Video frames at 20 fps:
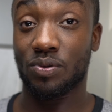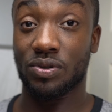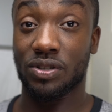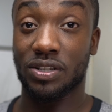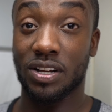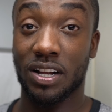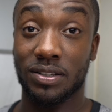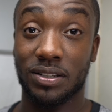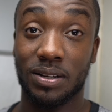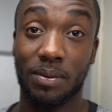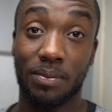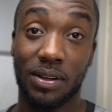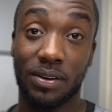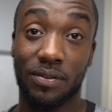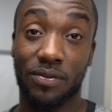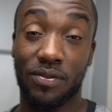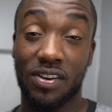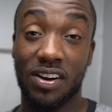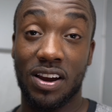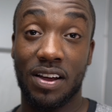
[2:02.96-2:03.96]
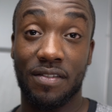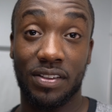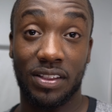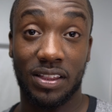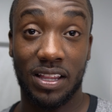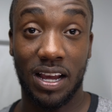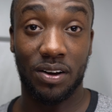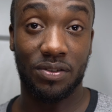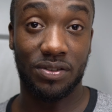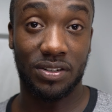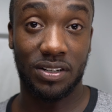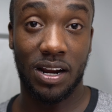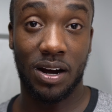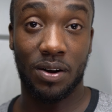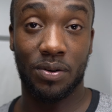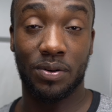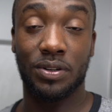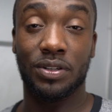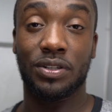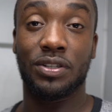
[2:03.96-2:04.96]
who's done something for 11,000
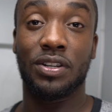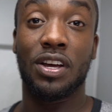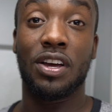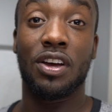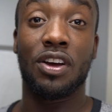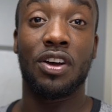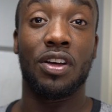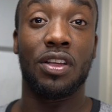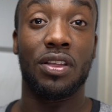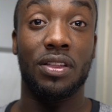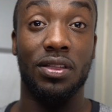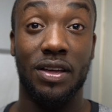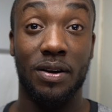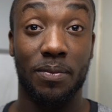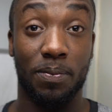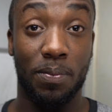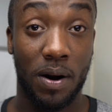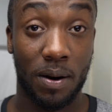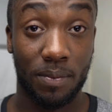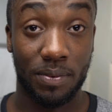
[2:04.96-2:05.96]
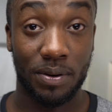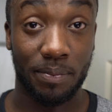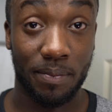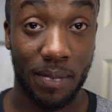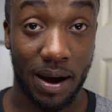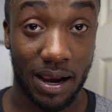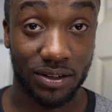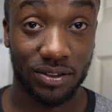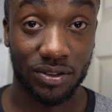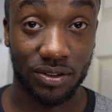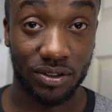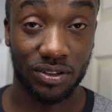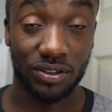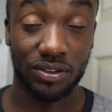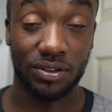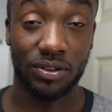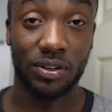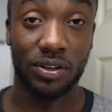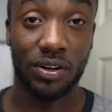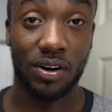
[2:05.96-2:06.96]
hours, they're probably masters
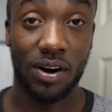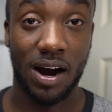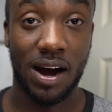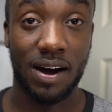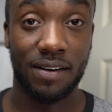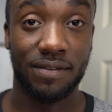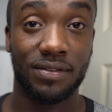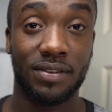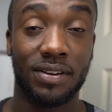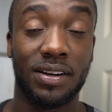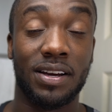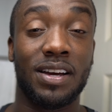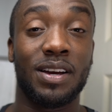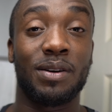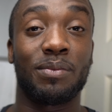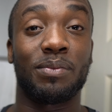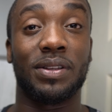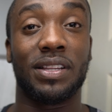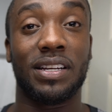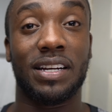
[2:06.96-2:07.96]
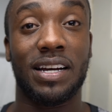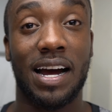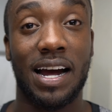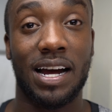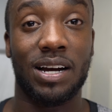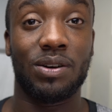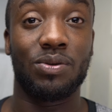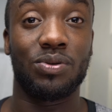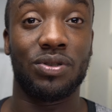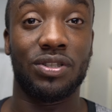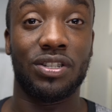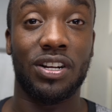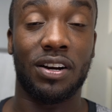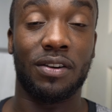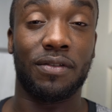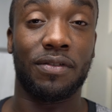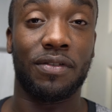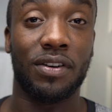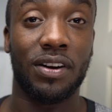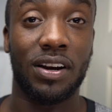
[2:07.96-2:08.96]
in their craft. But the guy who's done
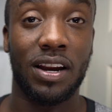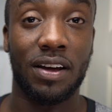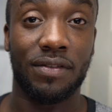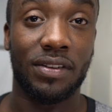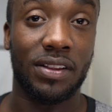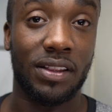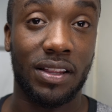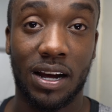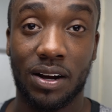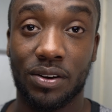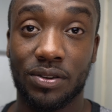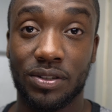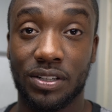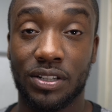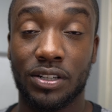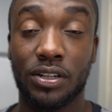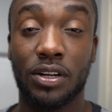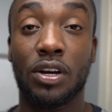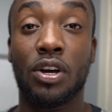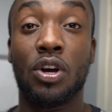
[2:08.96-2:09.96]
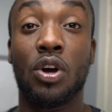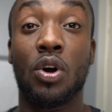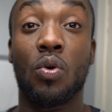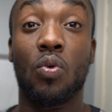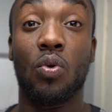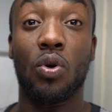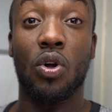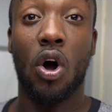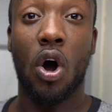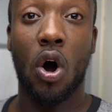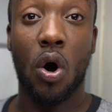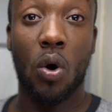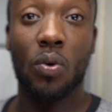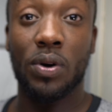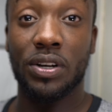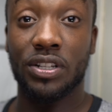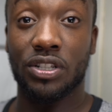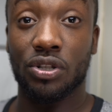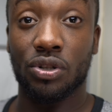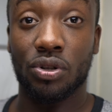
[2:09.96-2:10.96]
it for 11,000 will
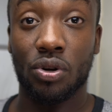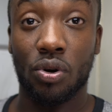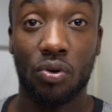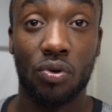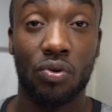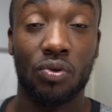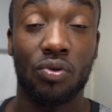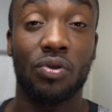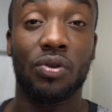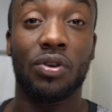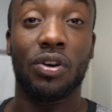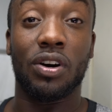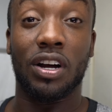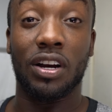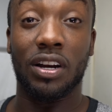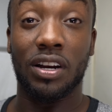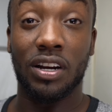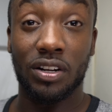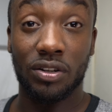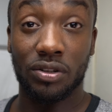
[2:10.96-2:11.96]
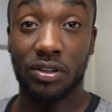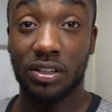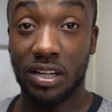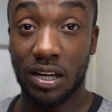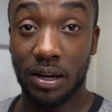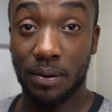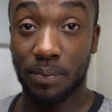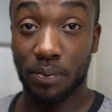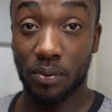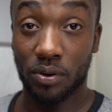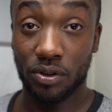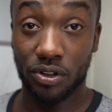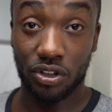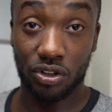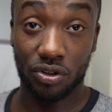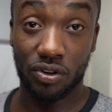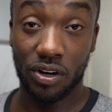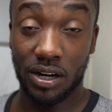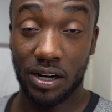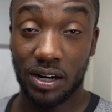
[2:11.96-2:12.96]
always know a little tip or
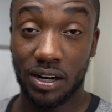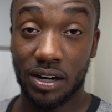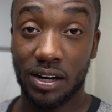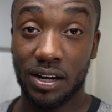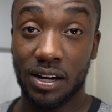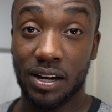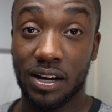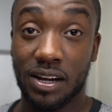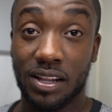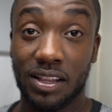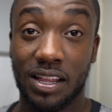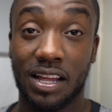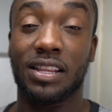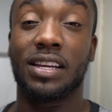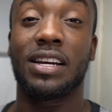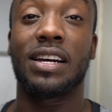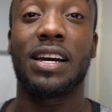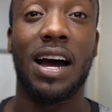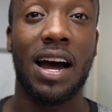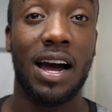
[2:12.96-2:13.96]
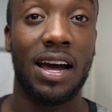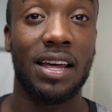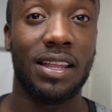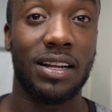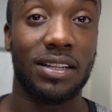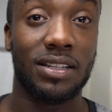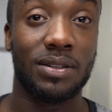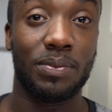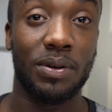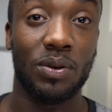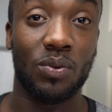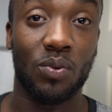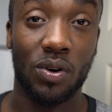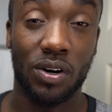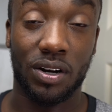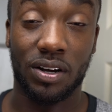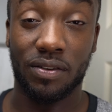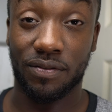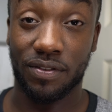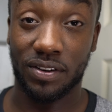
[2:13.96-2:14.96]
trick that the guy that's been
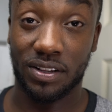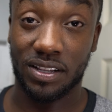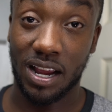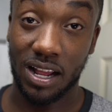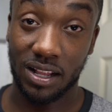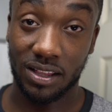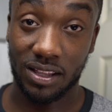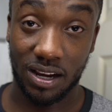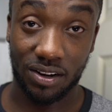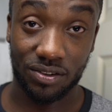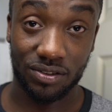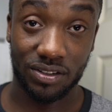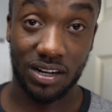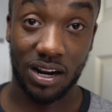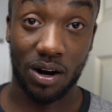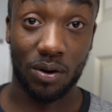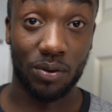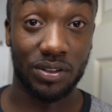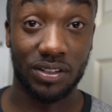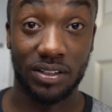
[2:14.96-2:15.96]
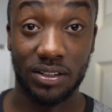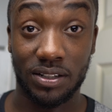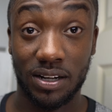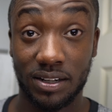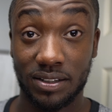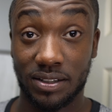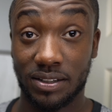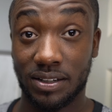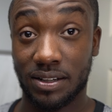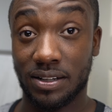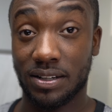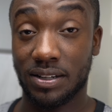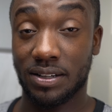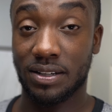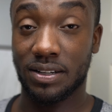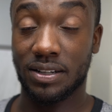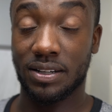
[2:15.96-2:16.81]
working for 10,000 hours doesn't.